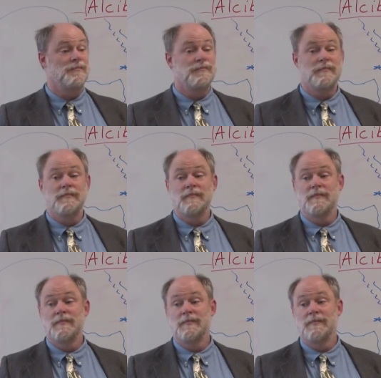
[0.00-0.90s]

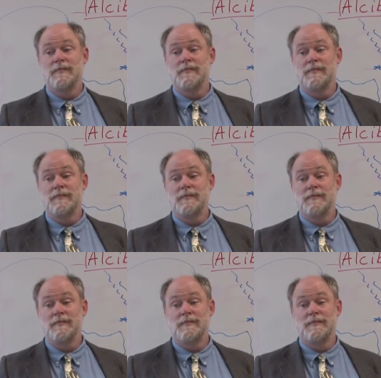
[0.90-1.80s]

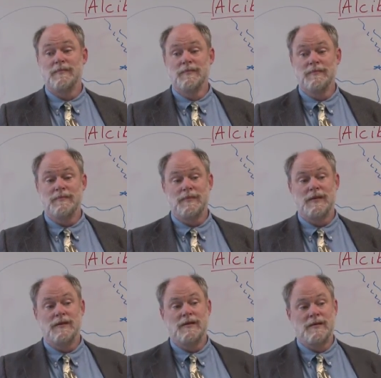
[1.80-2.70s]

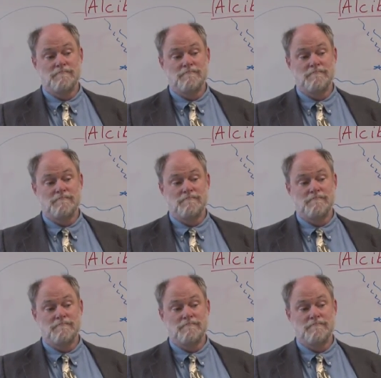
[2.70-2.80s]
[no speech]